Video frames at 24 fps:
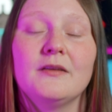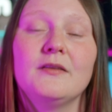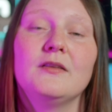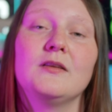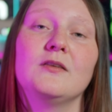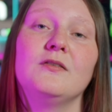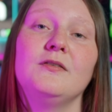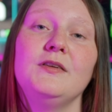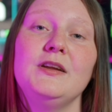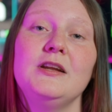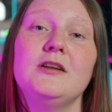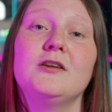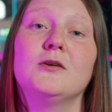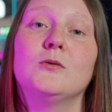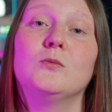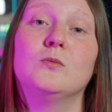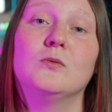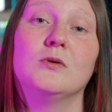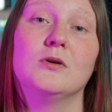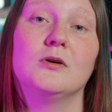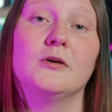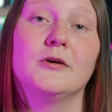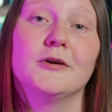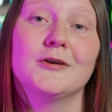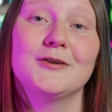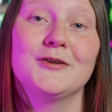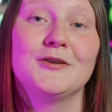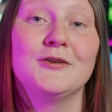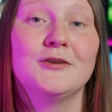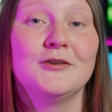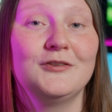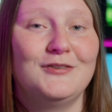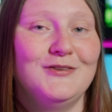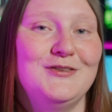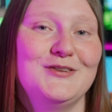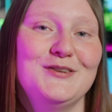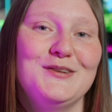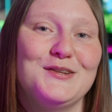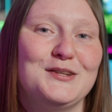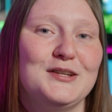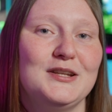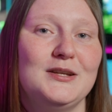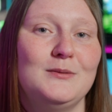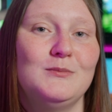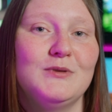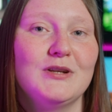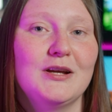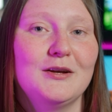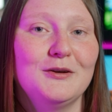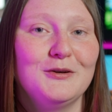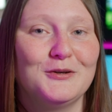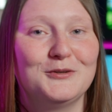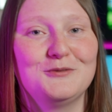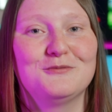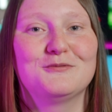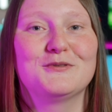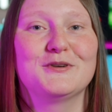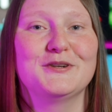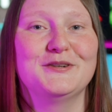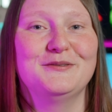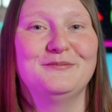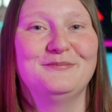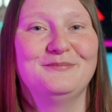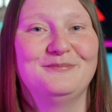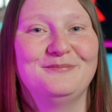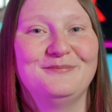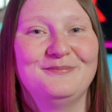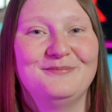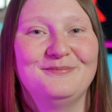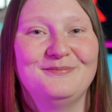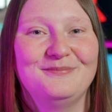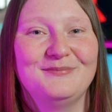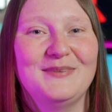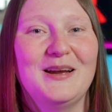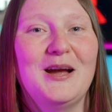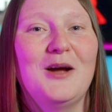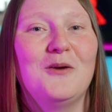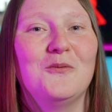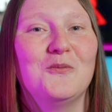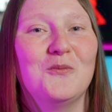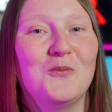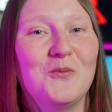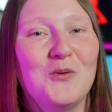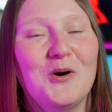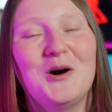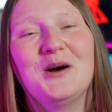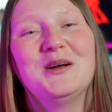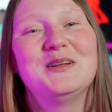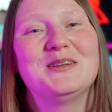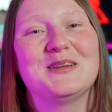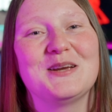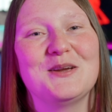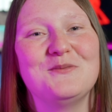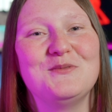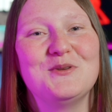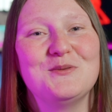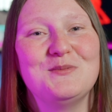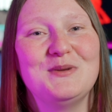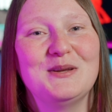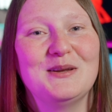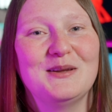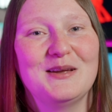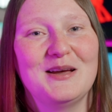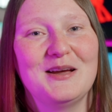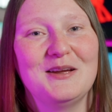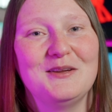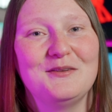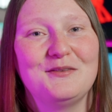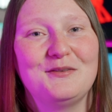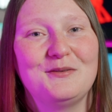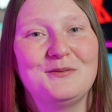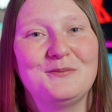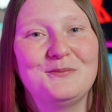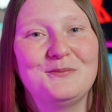The Vita walked so the Steam Deck could run, and what a time to be alive.